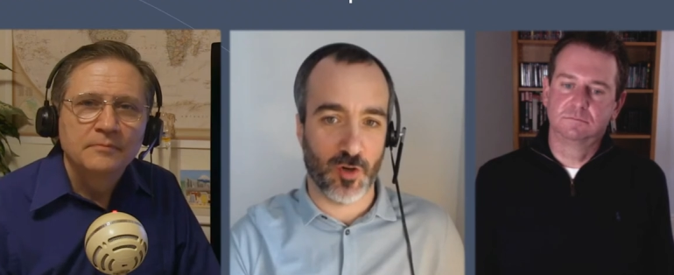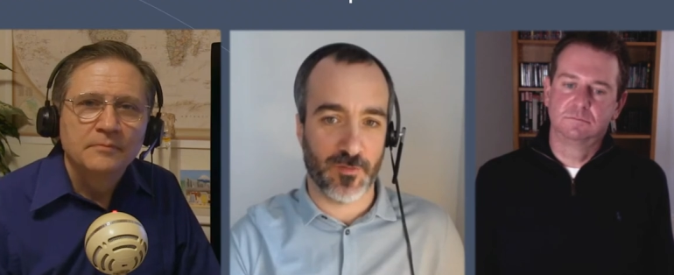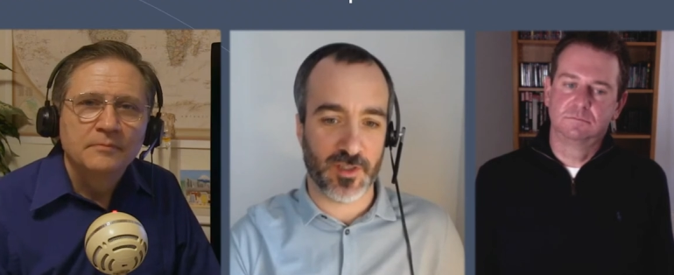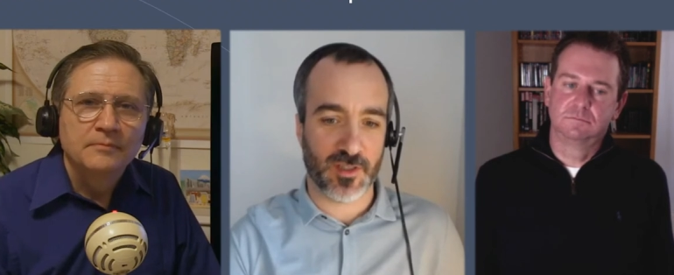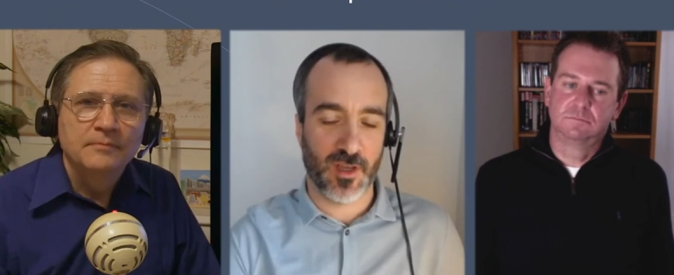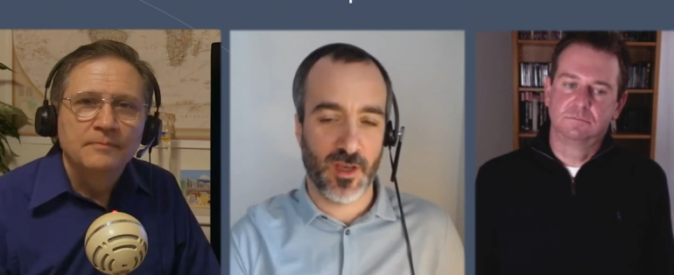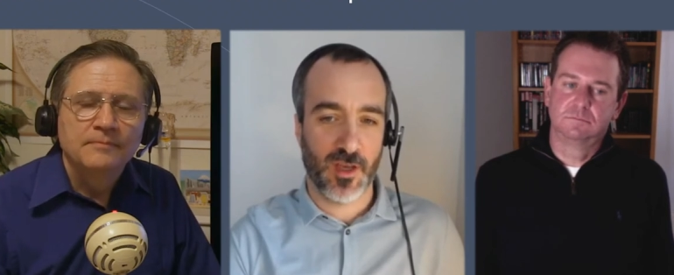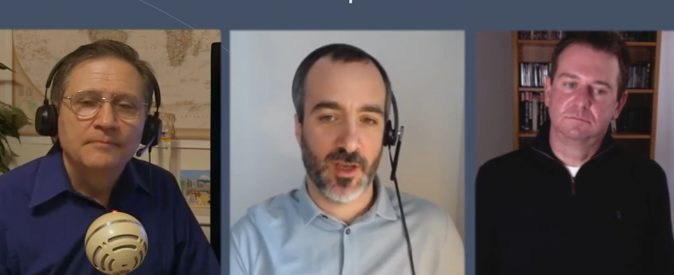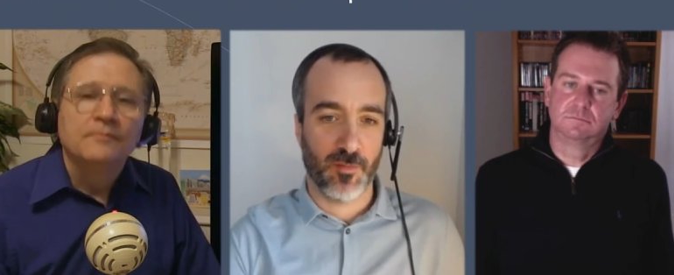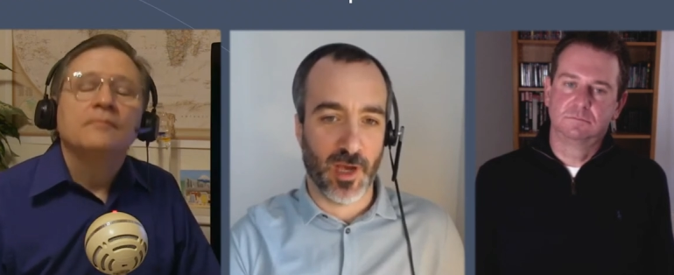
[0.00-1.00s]
Speaker 1: office,
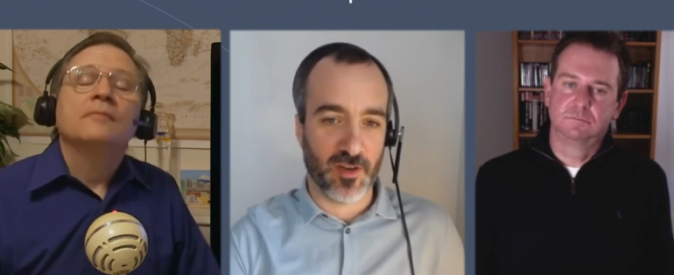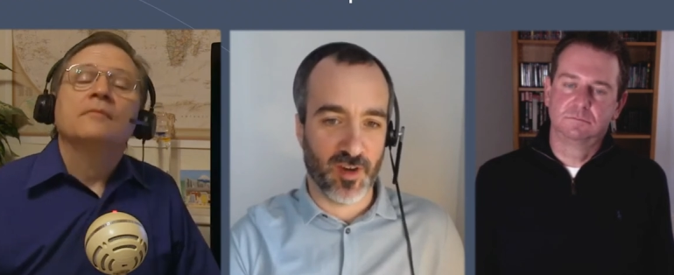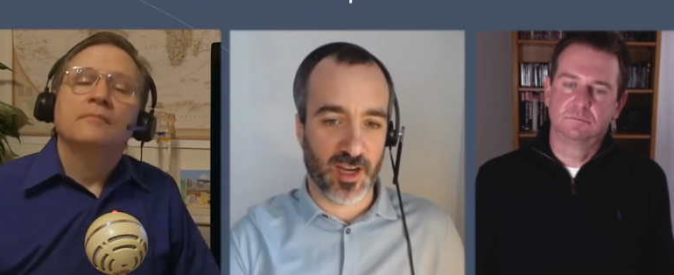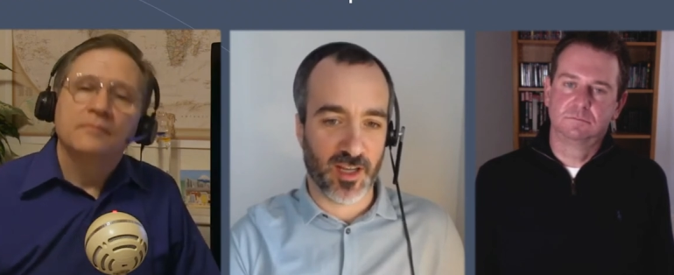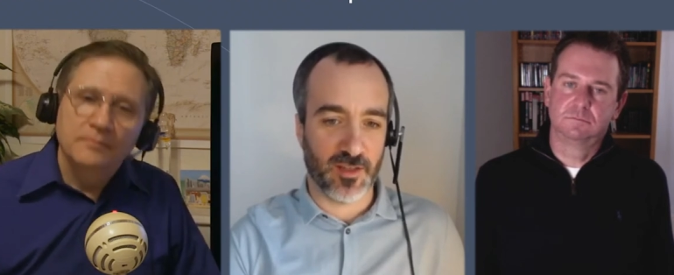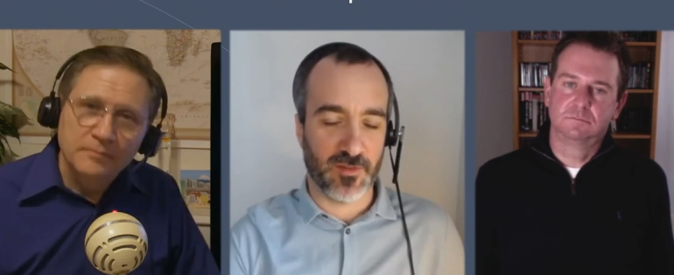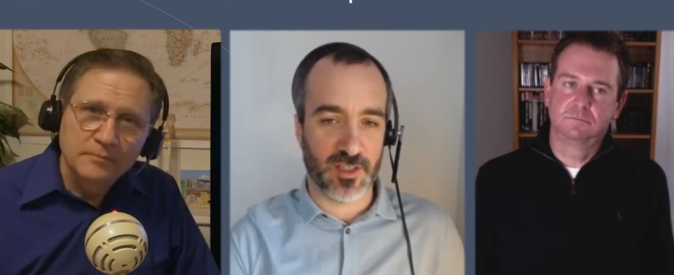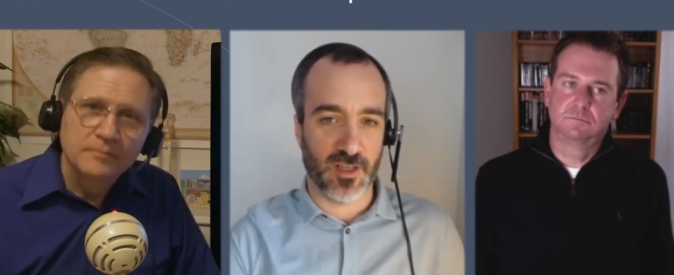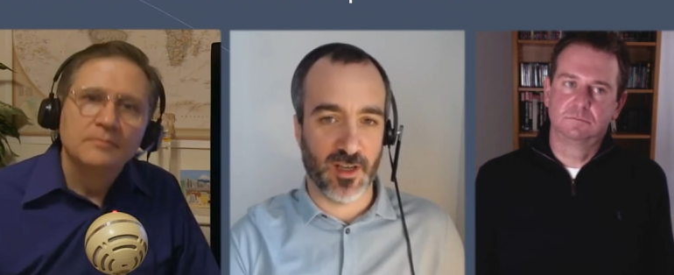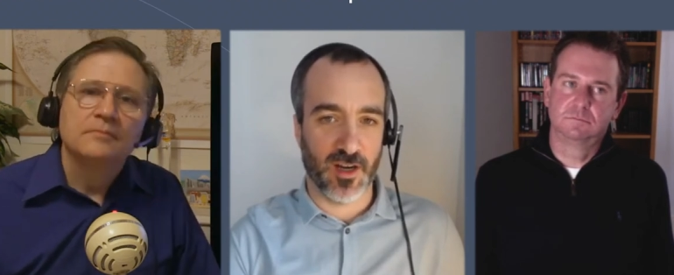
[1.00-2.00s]
but I'd regularly
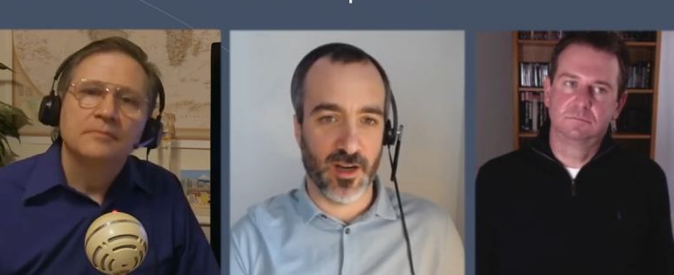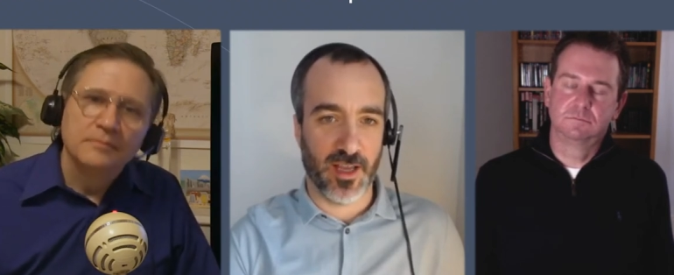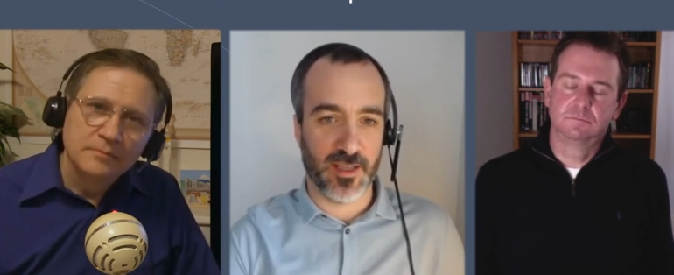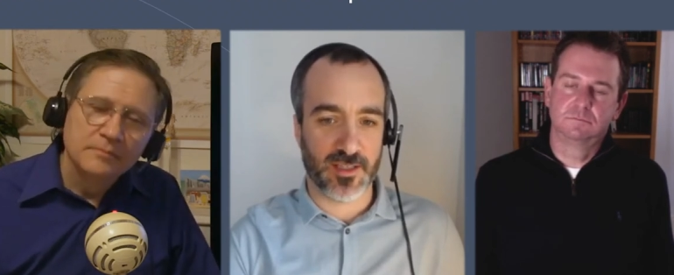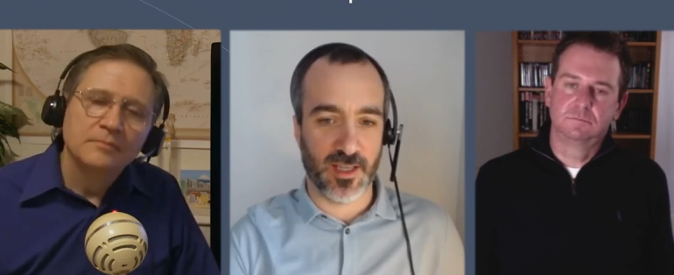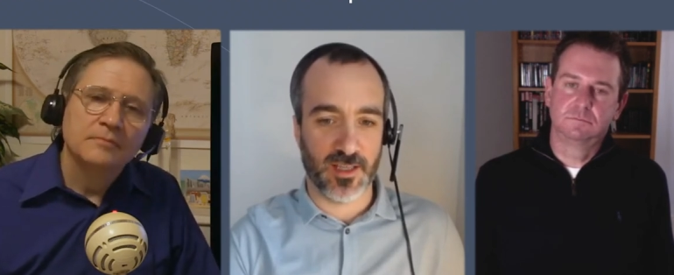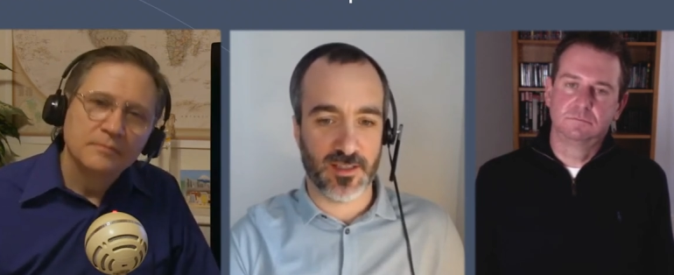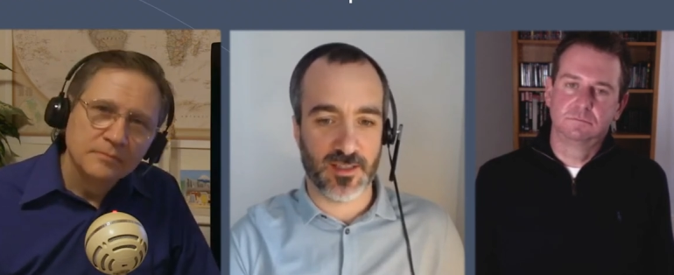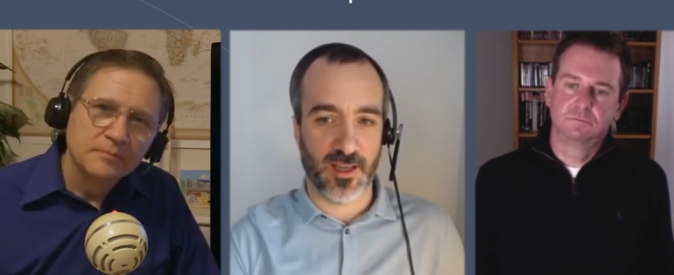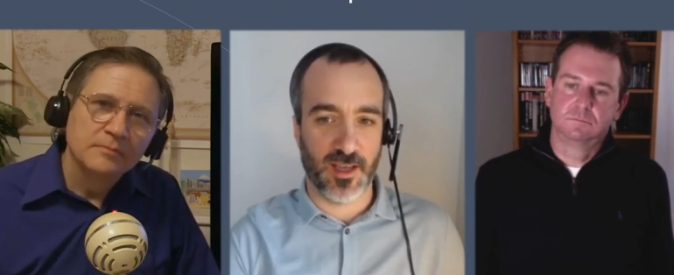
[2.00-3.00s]
visit our
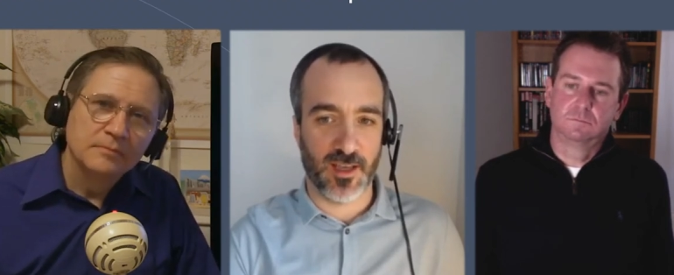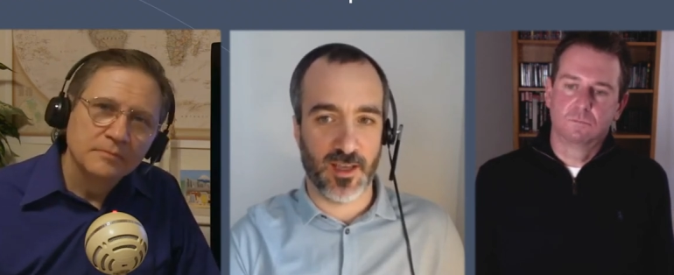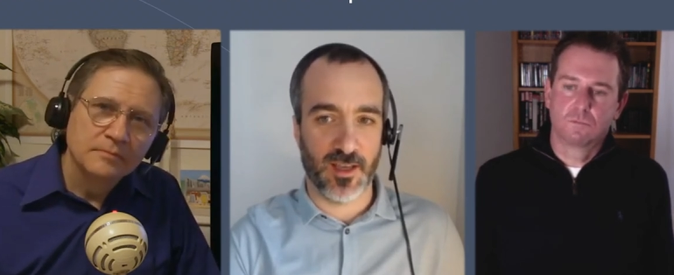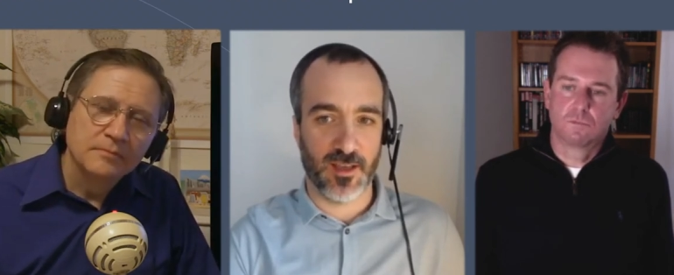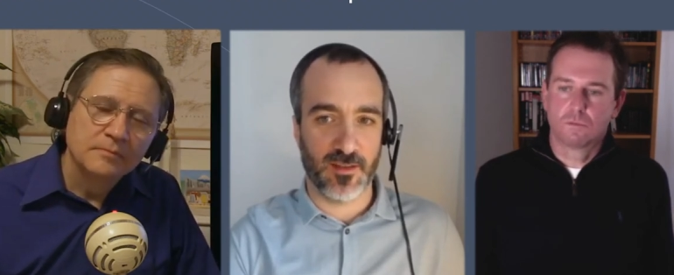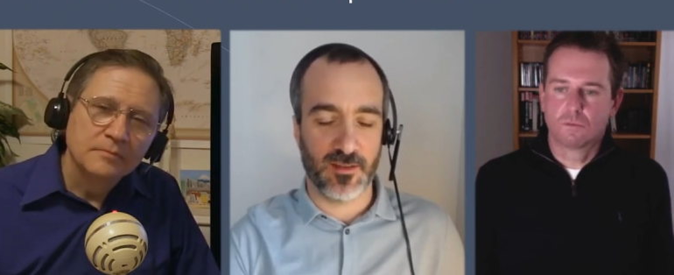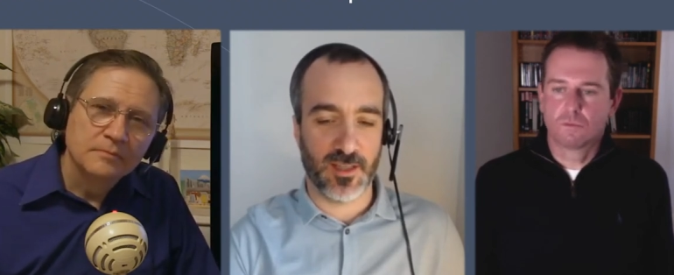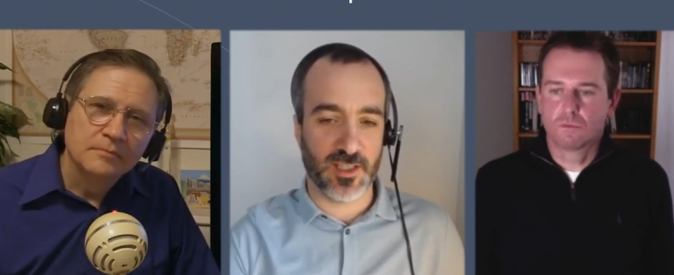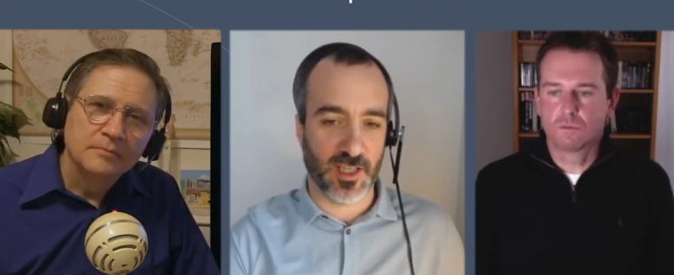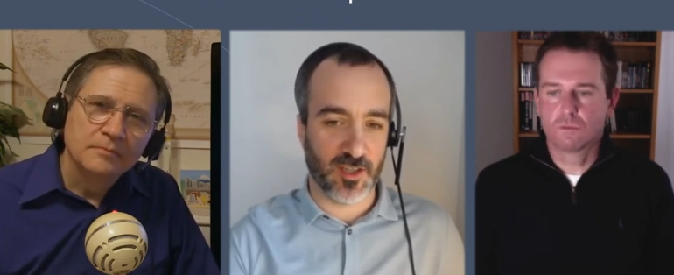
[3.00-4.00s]
sites in
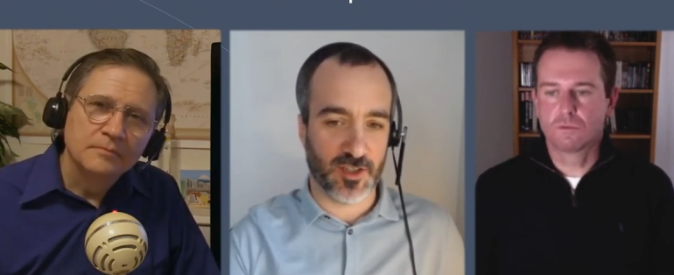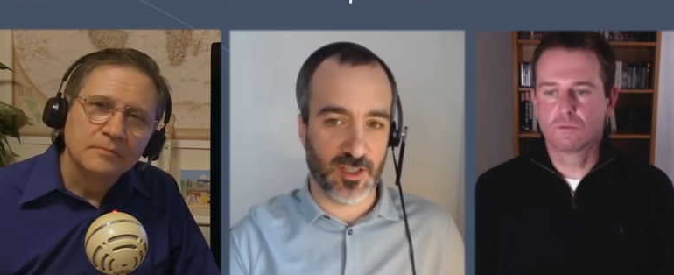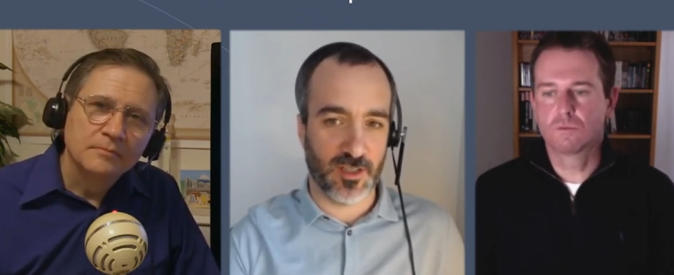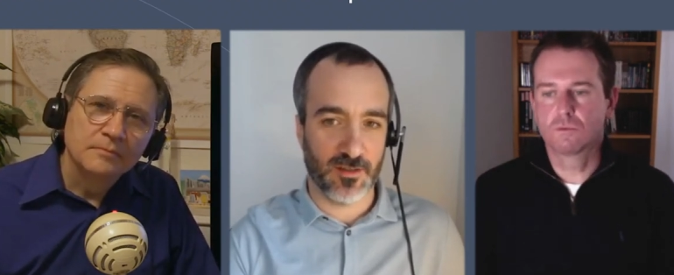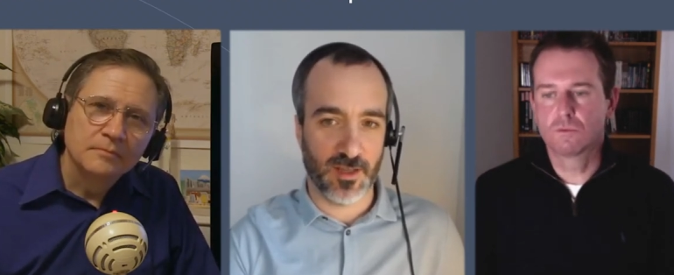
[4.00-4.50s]
East Sea,